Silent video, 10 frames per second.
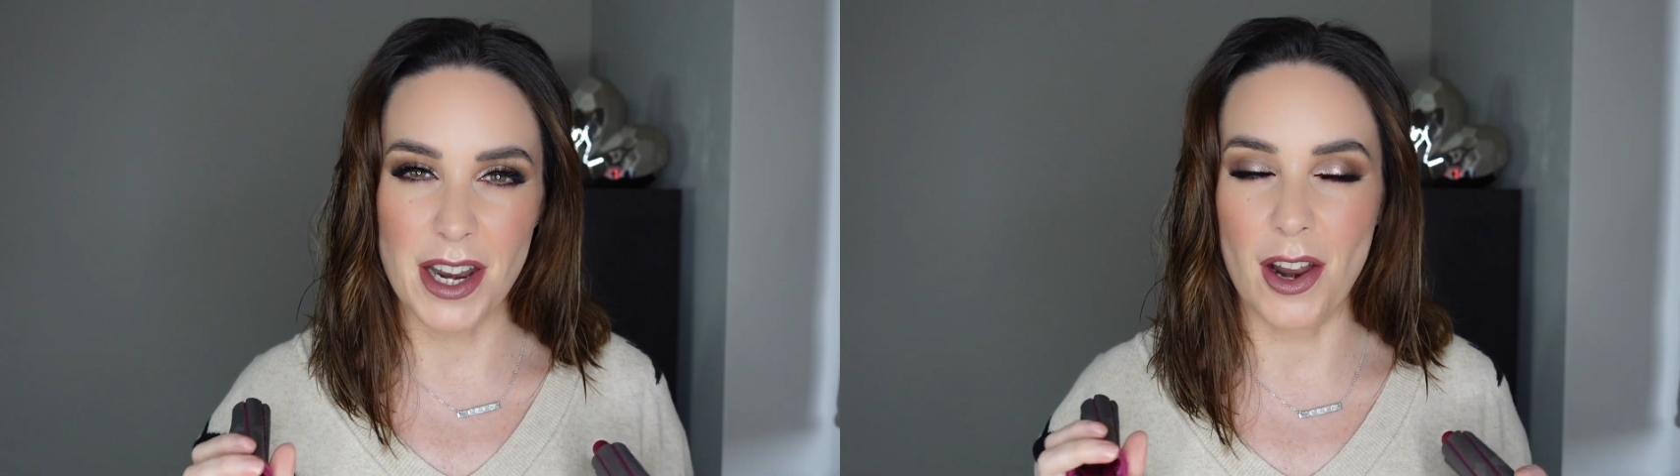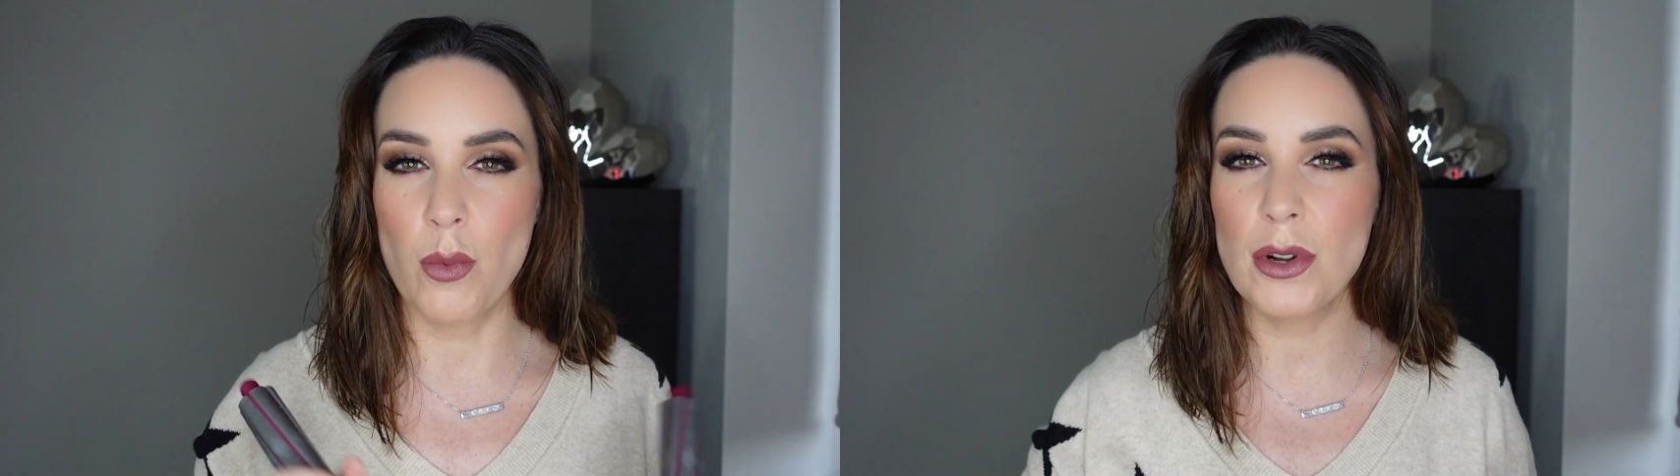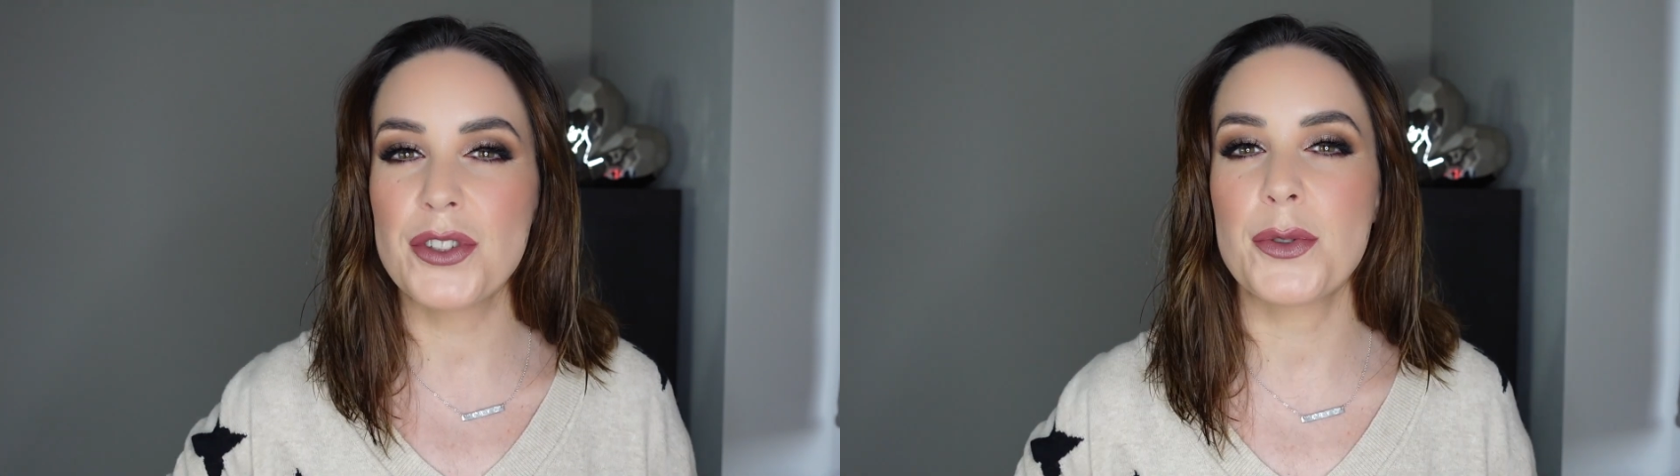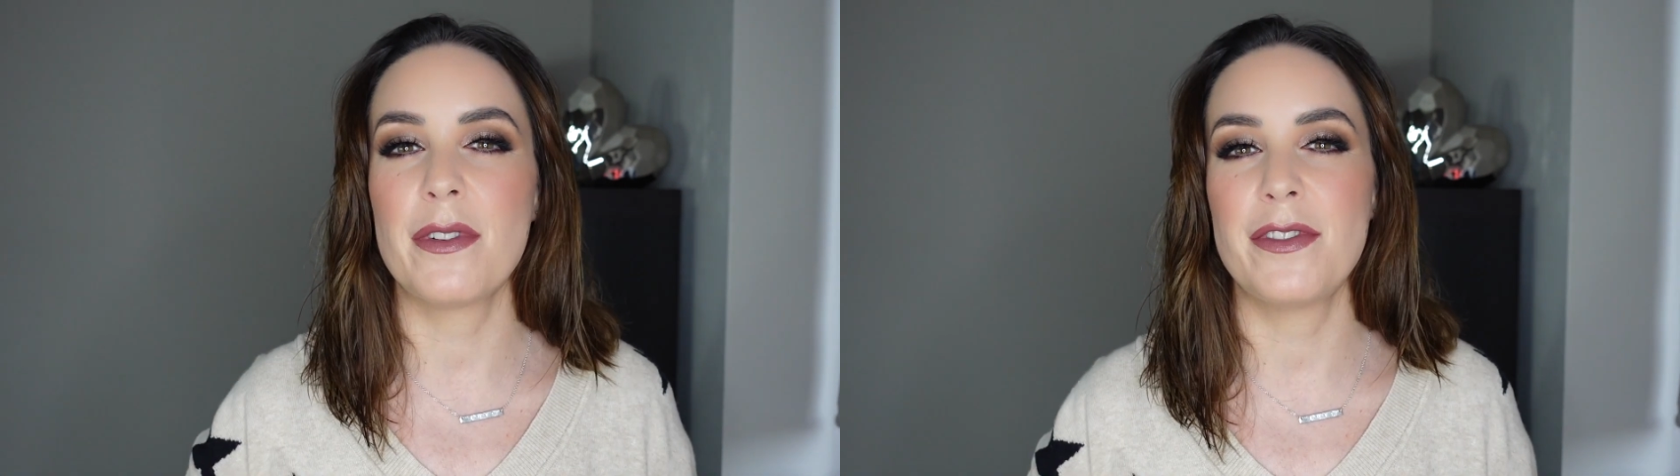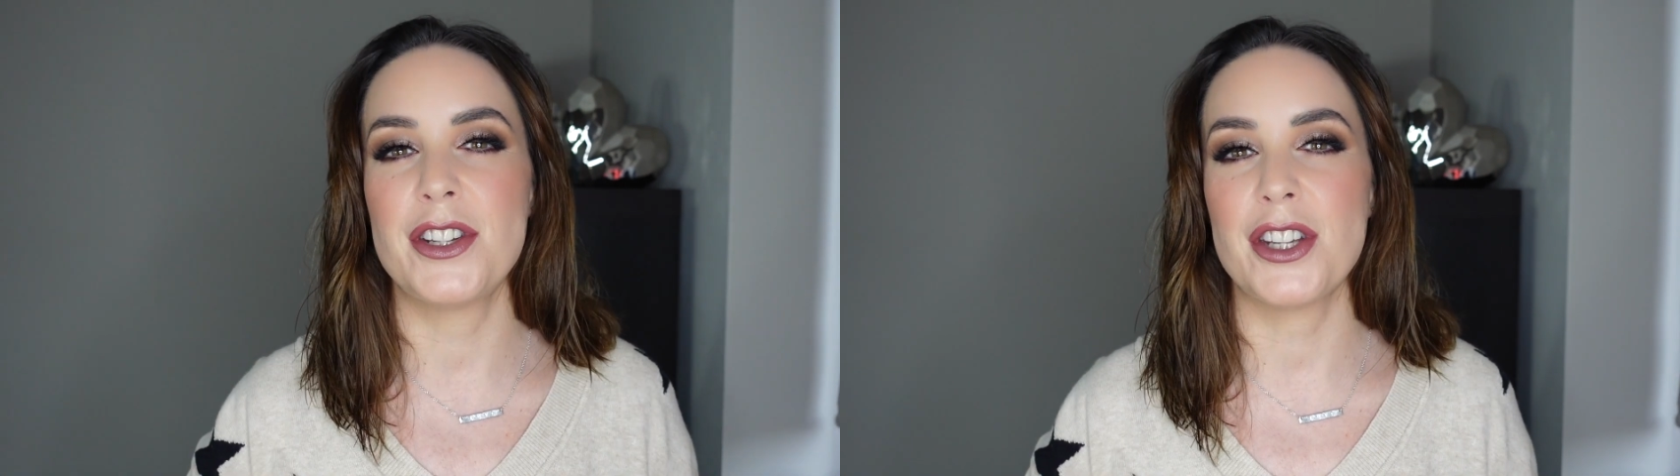and I will do a
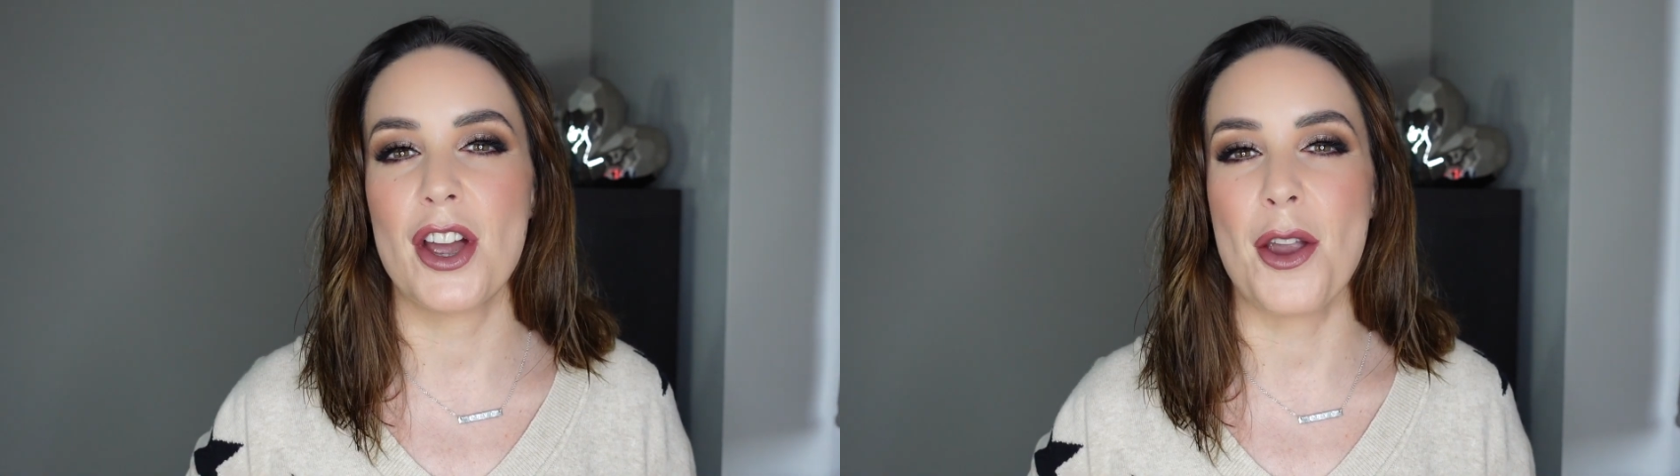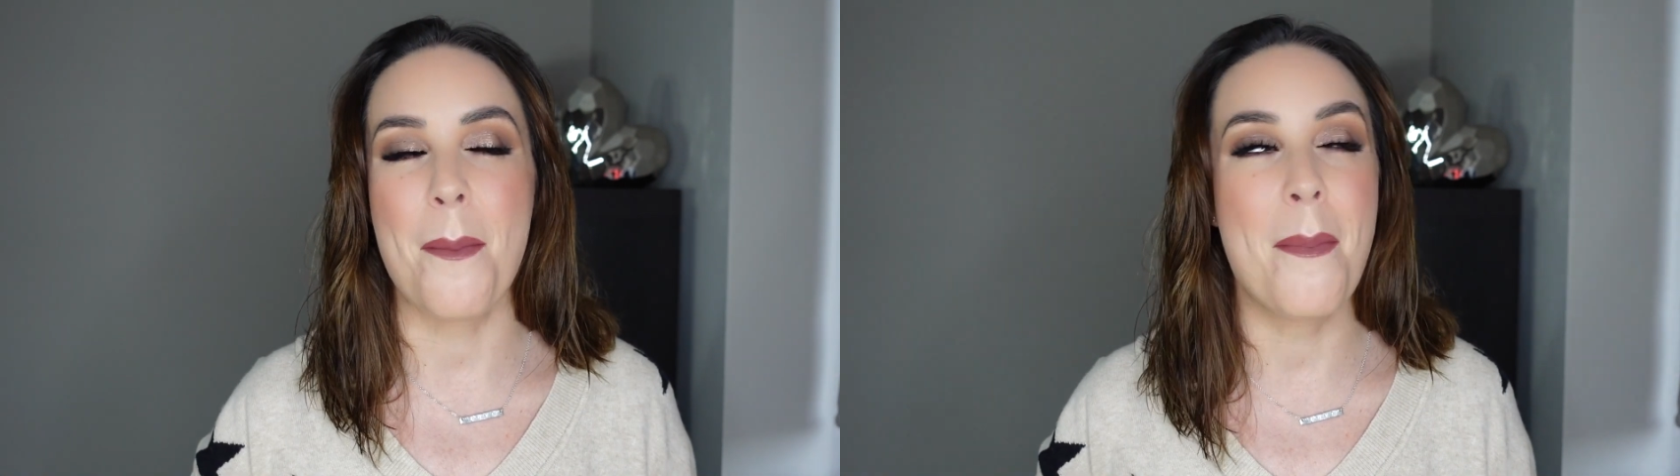video,